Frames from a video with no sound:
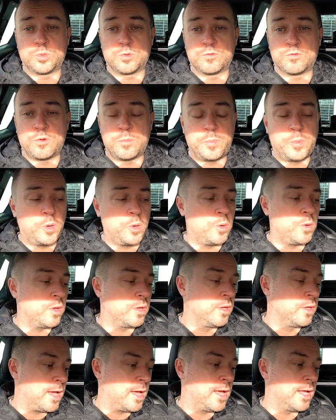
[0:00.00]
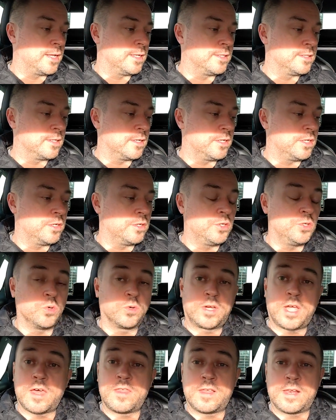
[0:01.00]
will reboot and
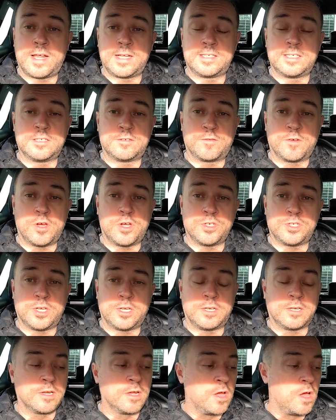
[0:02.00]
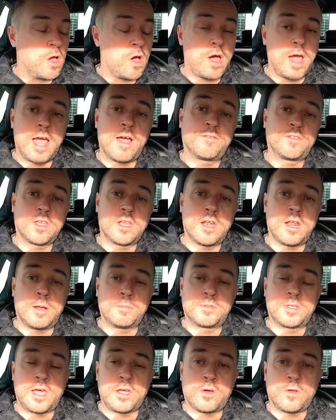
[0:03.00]
you'll get the latest version. I have done an
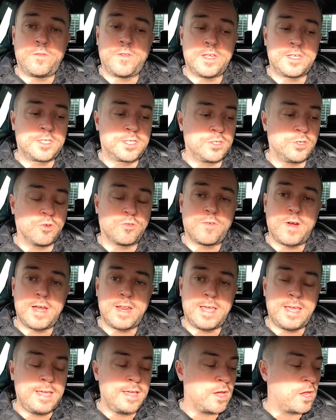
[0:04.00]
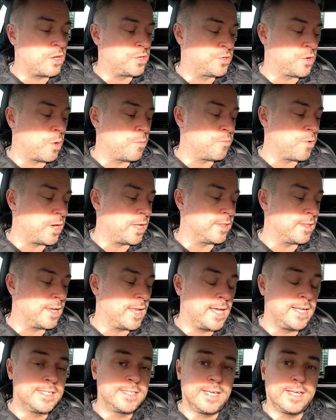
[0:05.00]
update on this already, and so I'm running the
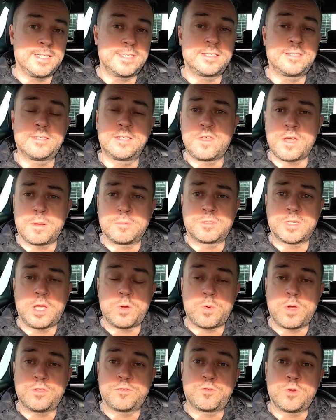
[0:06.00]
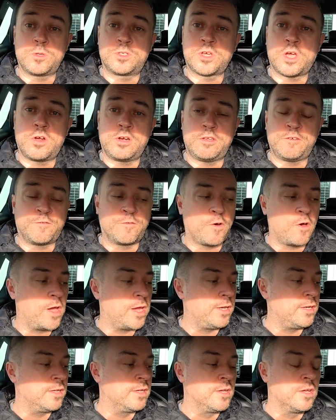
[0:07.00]
latest. The update went through totally
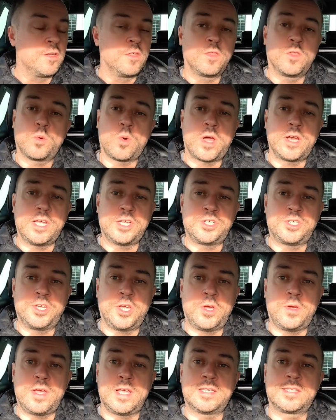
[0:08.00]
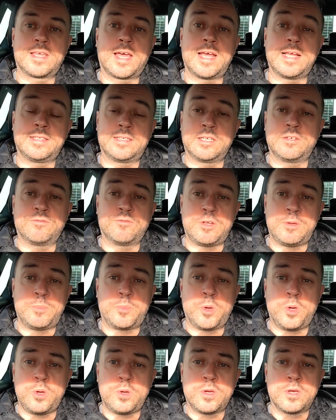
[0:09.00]
fine. The one issue is that it didn't
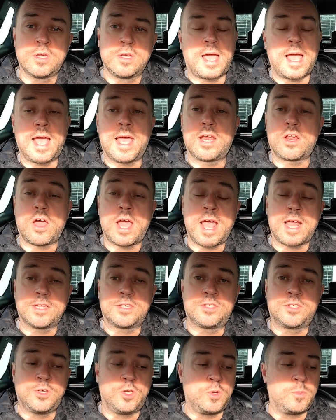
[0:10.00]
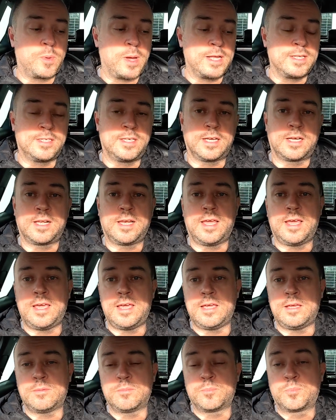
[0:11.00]
reboot, and I had to
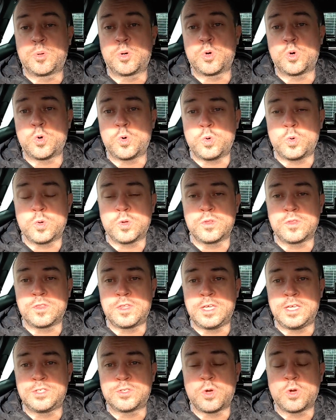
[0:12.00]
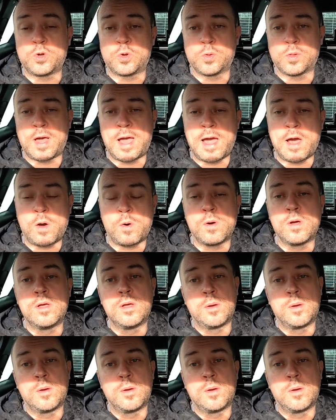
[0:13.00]
basically pull the dongle out,